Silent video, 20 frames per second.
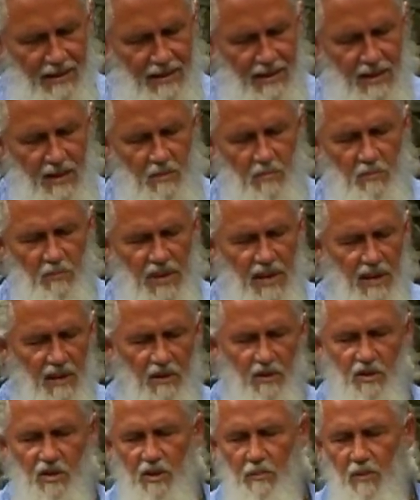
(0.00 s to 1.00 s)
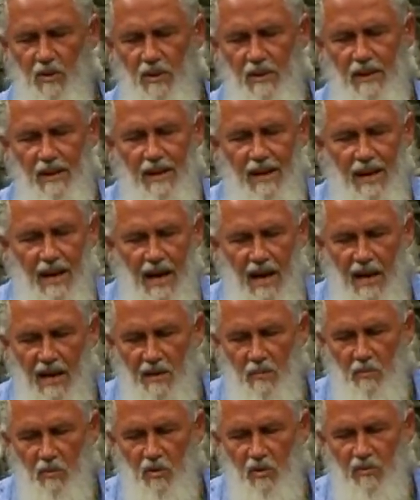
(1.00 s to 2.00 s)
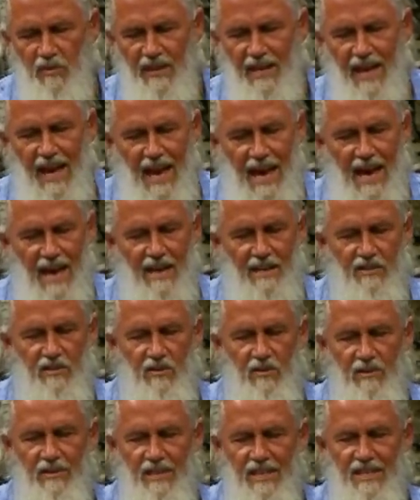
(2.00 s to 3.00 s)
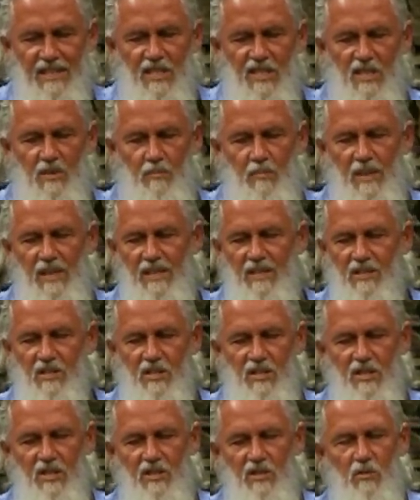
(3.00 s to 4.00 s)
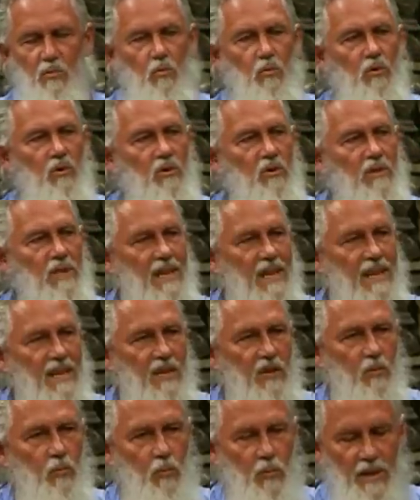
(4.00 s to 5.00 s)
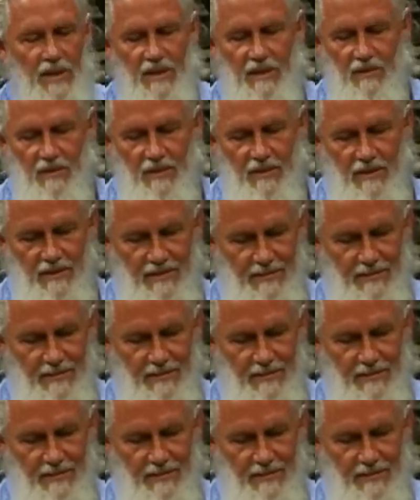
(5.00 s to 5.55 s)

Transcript: Imperishable, unmoving axle that spins this world like a wheel.